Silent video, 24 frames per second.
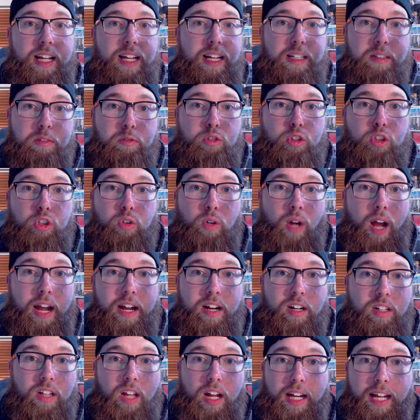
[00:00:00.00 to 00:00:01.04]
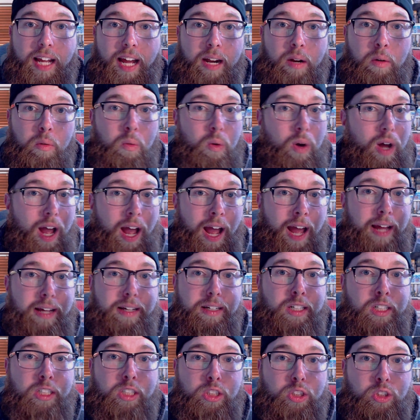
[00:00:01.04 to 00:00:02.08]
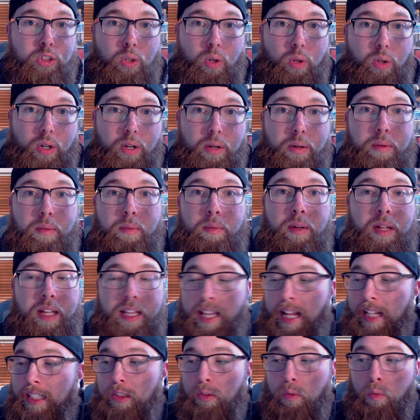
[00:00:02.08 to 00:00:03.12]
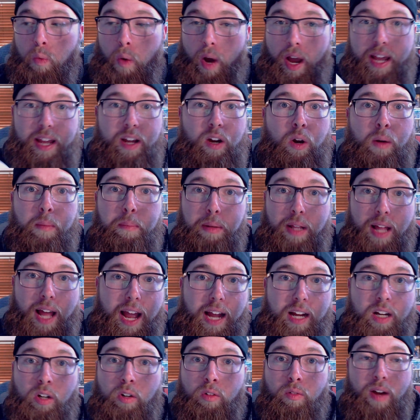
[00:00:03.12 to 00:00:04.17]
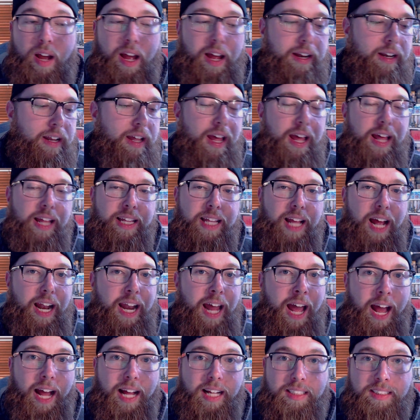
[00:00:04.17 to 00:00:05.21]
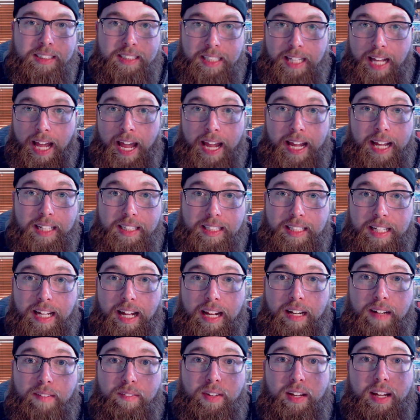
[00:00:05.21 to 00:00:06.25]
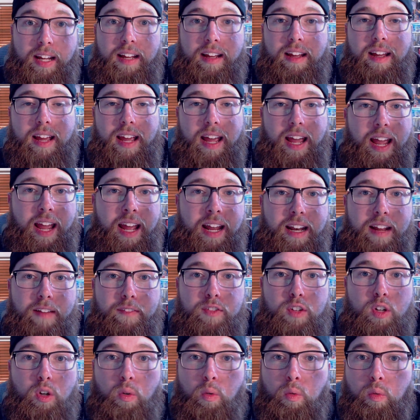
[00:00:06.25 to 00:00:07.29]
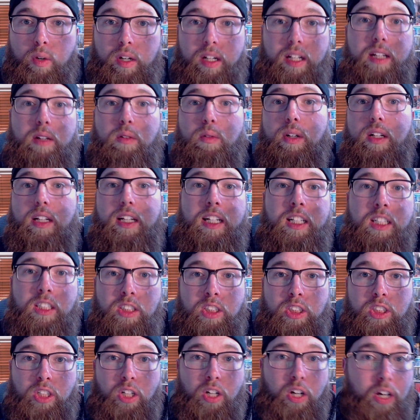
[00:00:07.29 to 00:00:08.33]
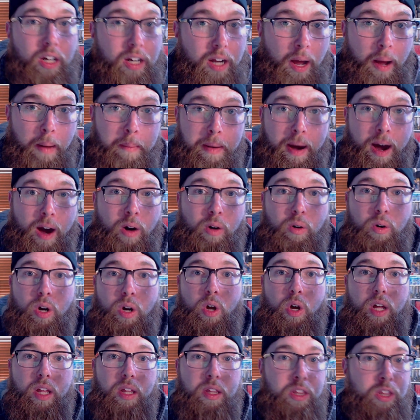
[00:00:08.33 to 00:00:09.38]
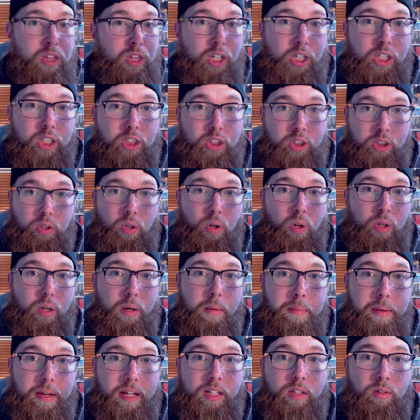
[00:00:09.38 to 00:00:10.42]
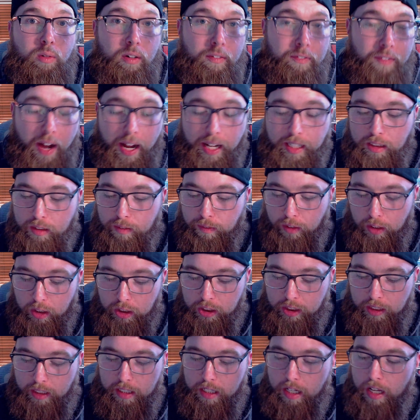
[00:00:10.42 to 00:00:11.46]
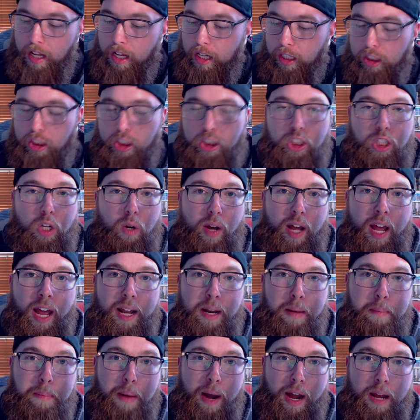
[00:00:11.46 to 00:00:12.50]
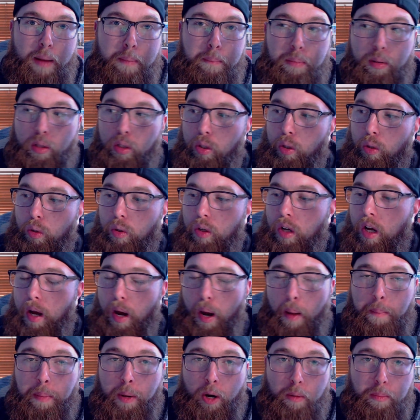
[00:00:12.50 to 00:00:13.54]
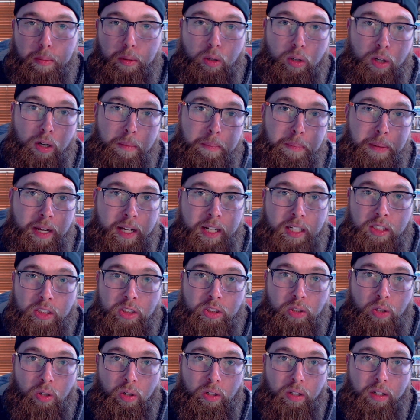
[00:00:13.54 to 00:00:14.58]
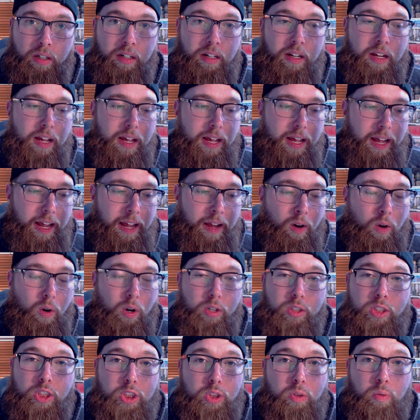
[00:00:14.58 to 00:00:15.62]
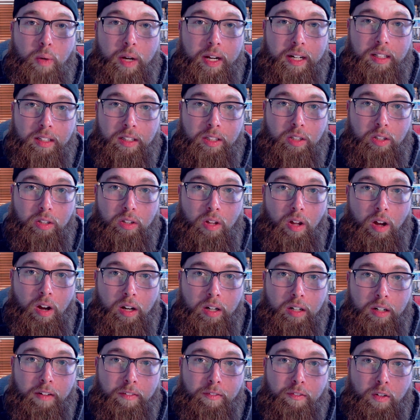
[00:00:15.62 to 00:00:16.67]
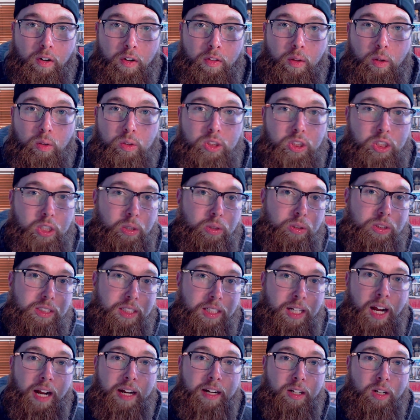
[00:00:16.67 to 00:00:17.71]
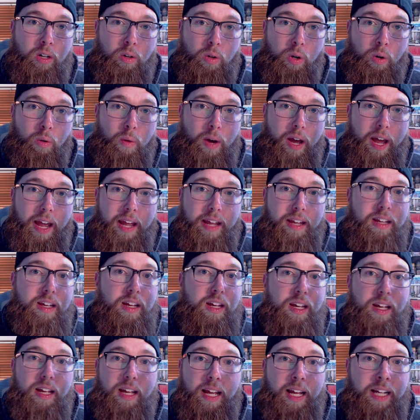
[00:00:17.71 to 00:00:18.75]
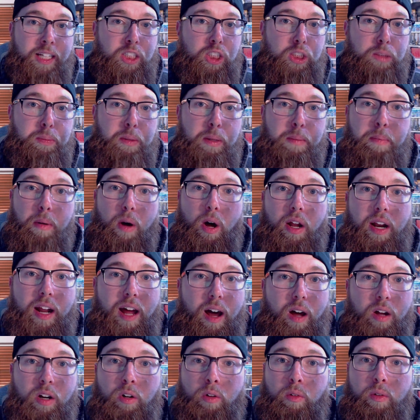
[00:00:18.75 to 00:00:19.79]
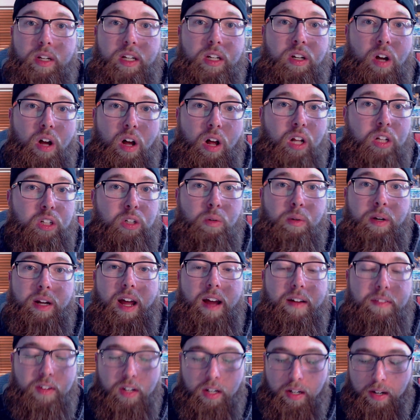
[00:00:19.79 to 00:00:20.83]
try your luck at a controller that's white or black or red that has the A at the end of it. And if you're really, really concerned about the controller being the revised version, just go ahead and buy a blue, a purple, or a pink controller, or just wait a little longer for those SKUs to kind of go away and just be bought out or recalled or whatever,